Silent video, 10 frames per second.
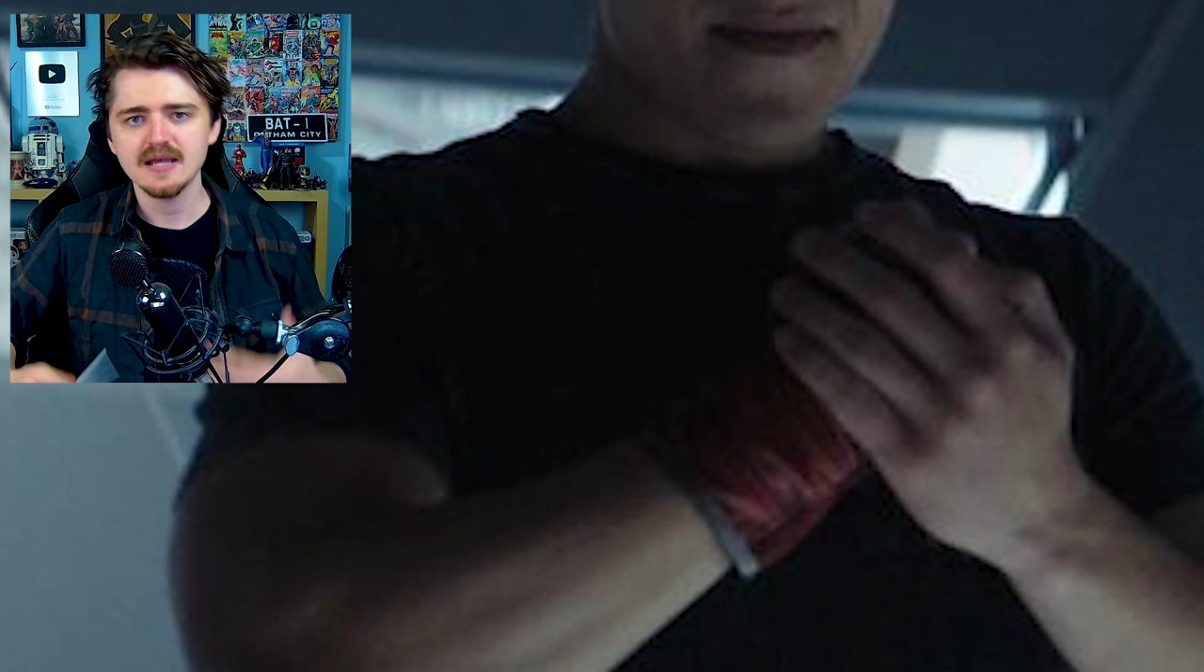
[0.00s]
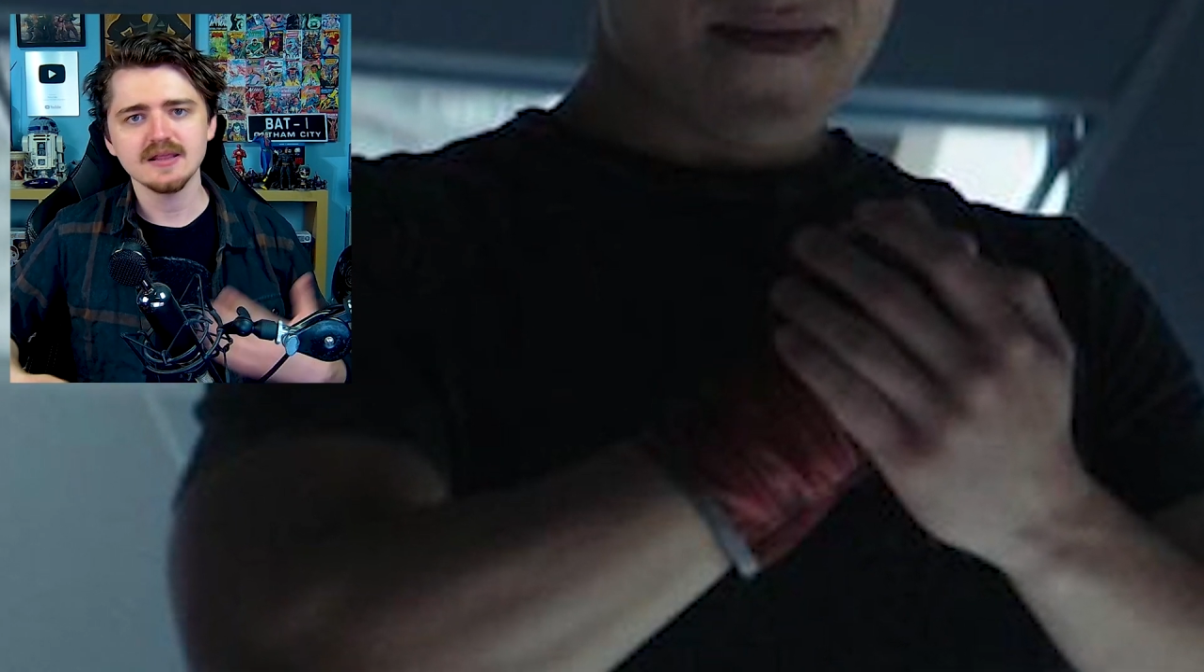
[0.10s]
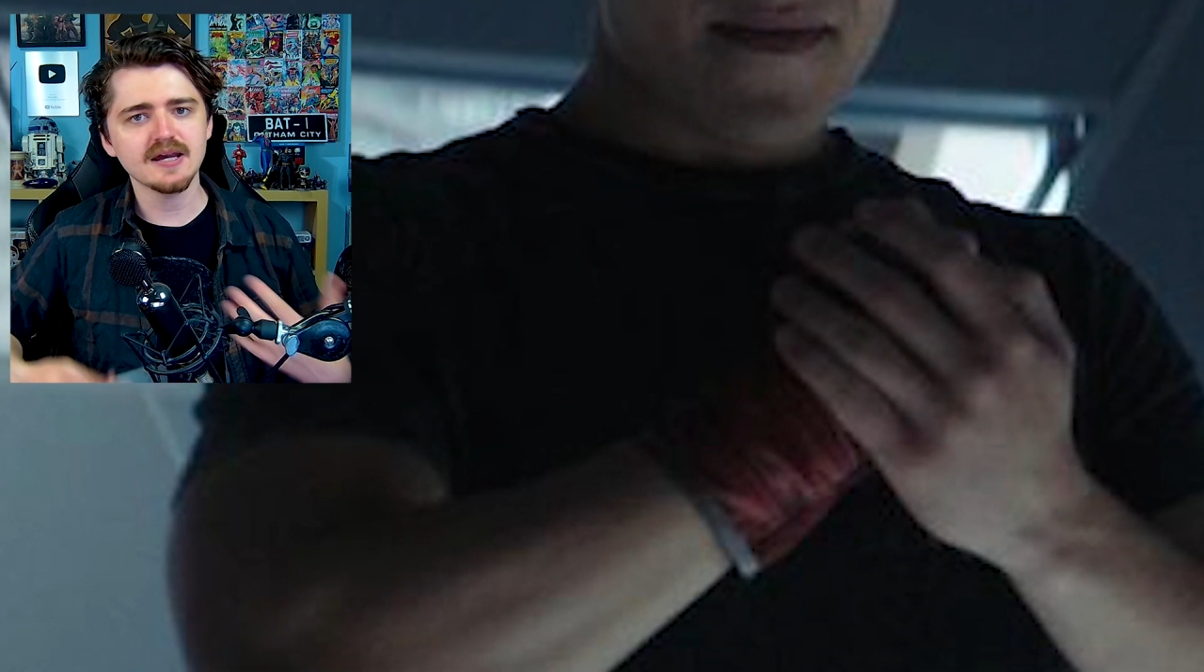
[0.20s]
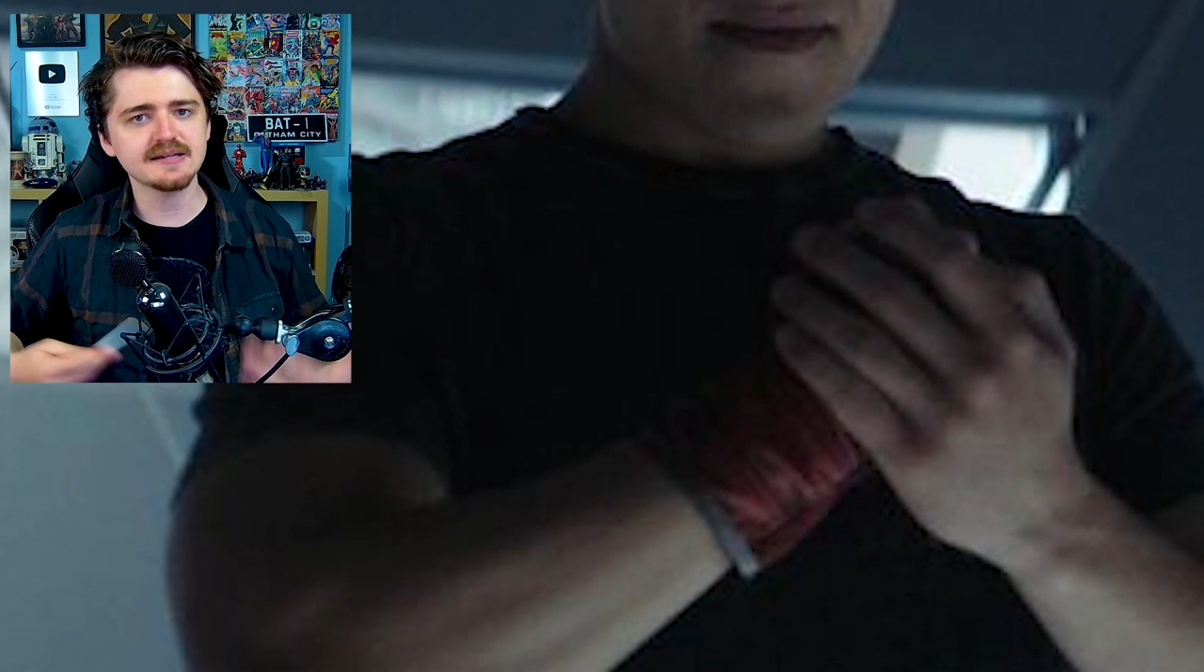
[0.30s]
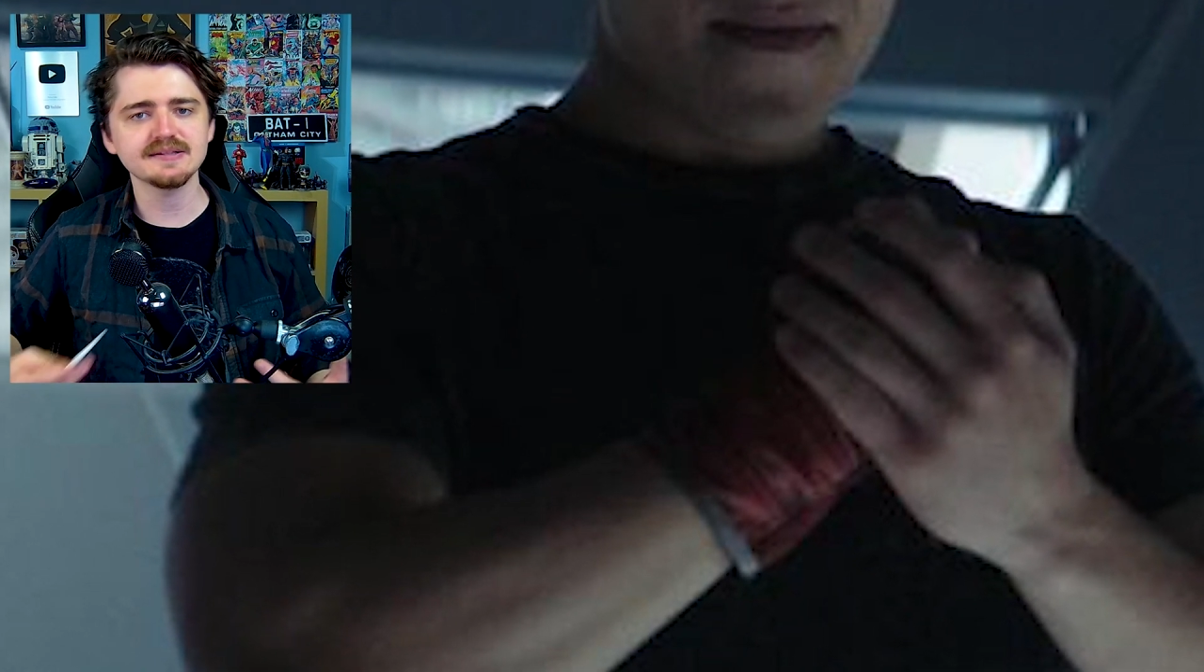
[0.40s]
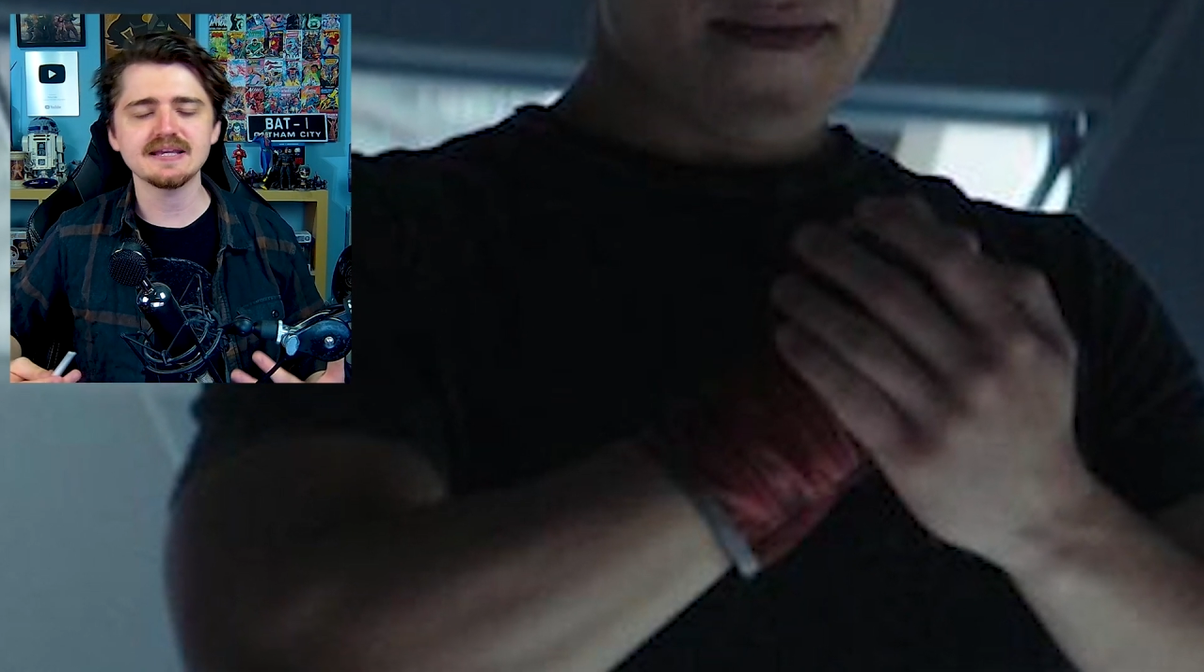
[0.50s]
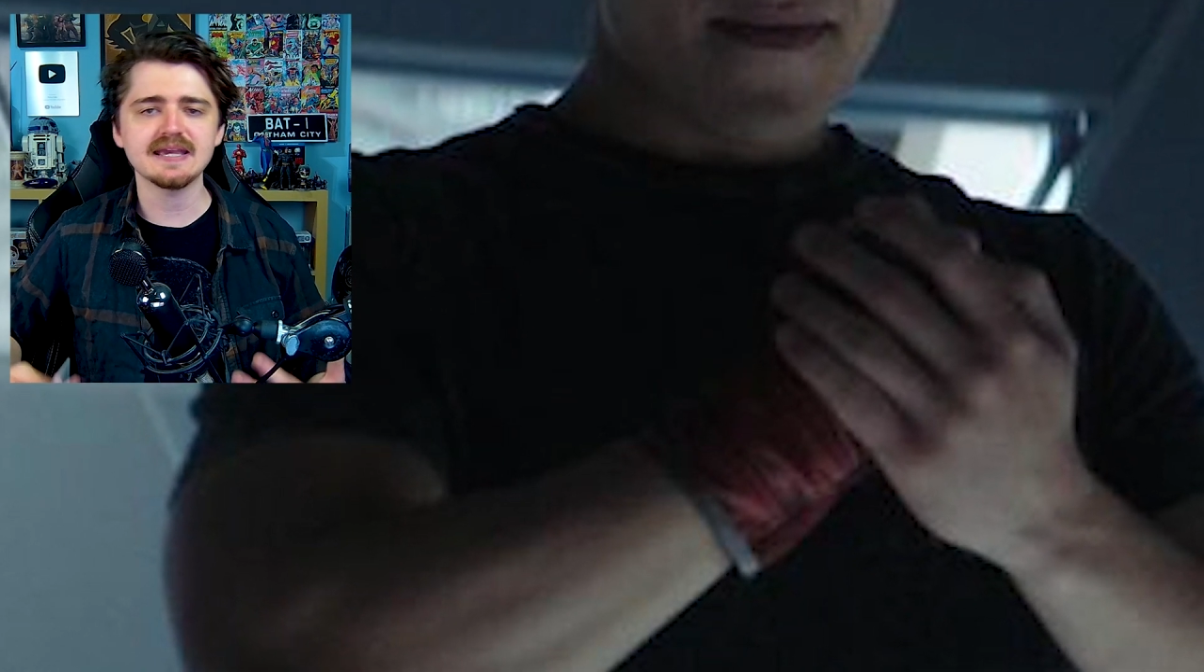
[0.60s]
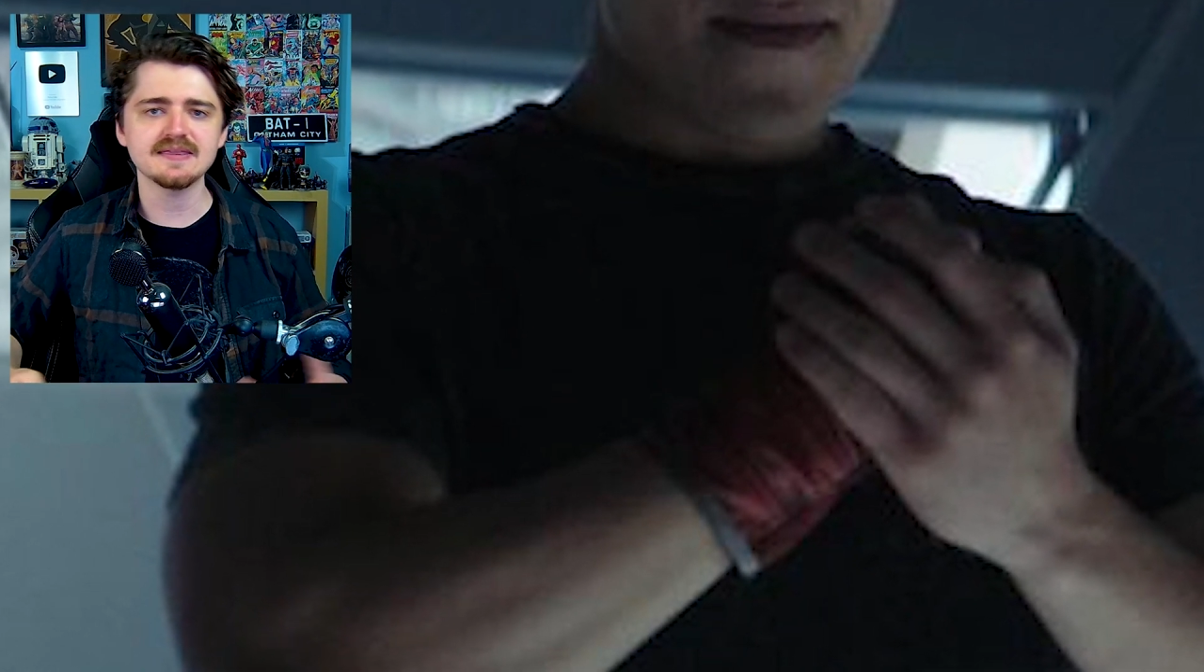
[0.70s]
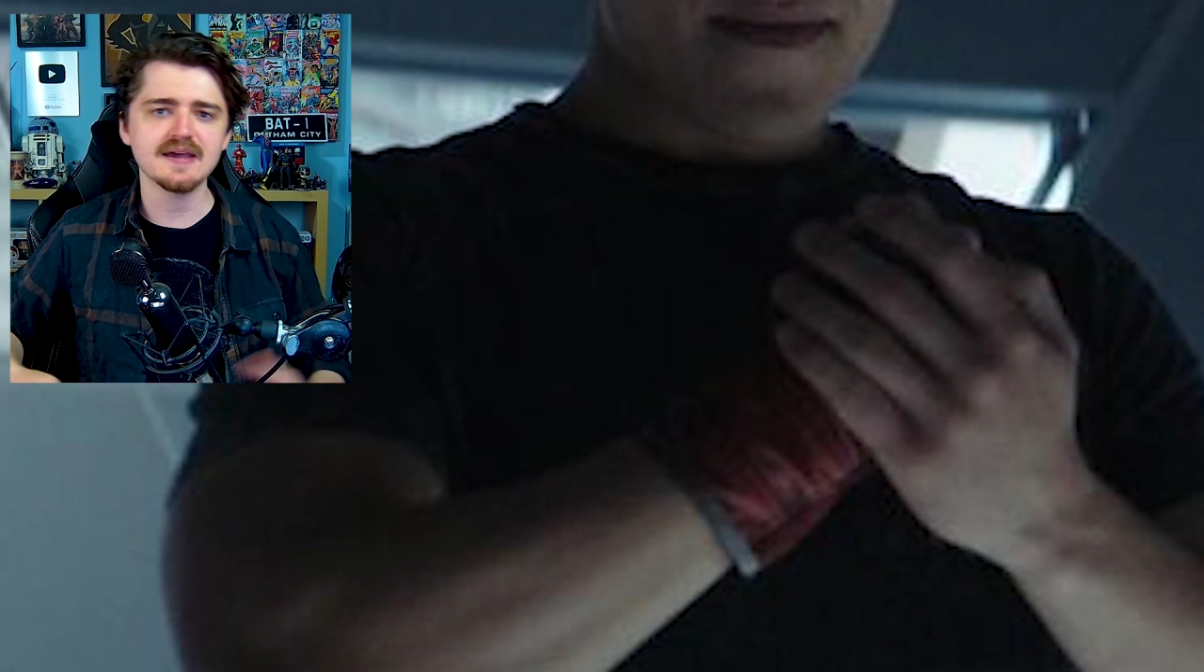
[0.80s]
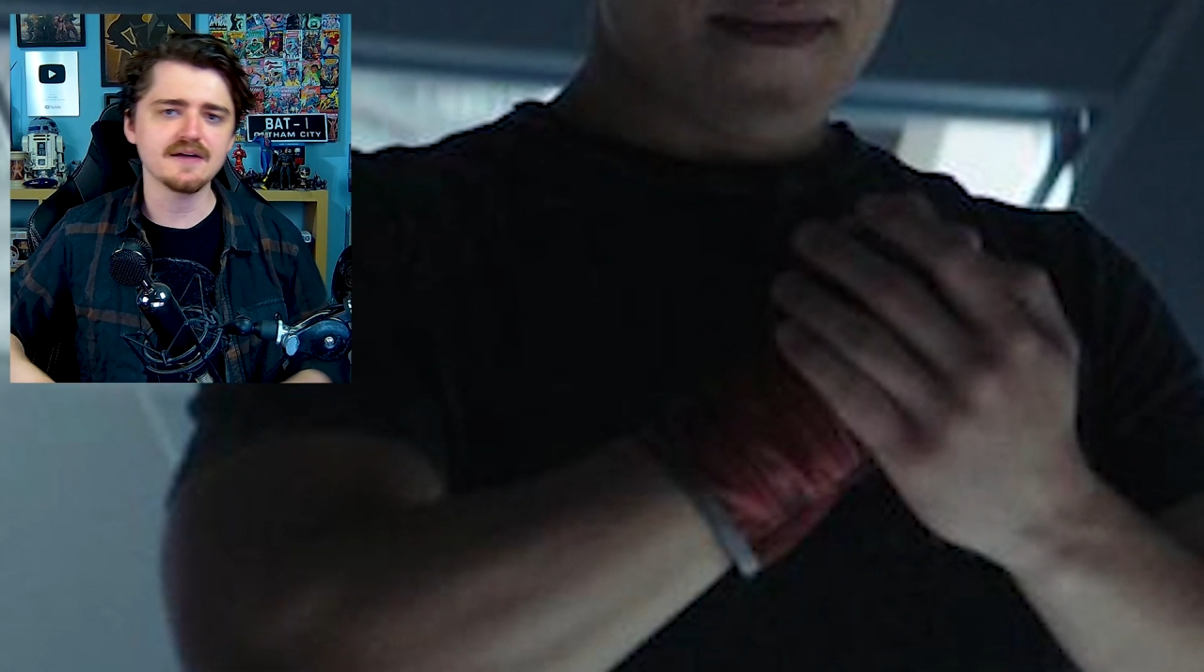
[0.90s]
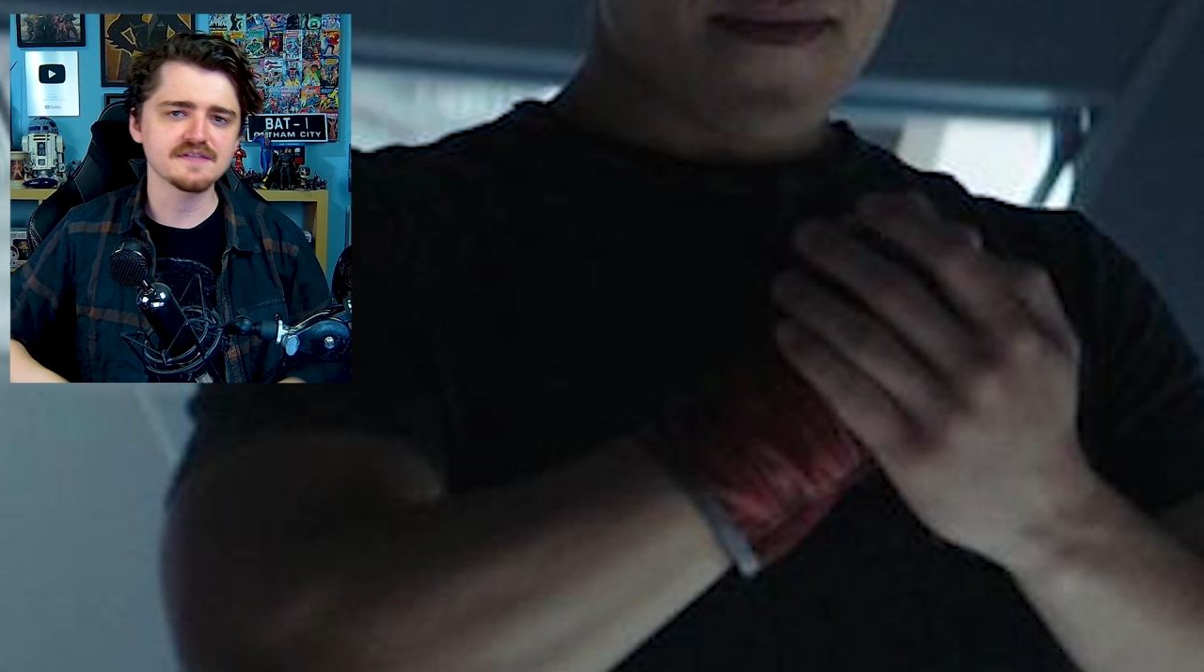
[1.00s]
likely in that of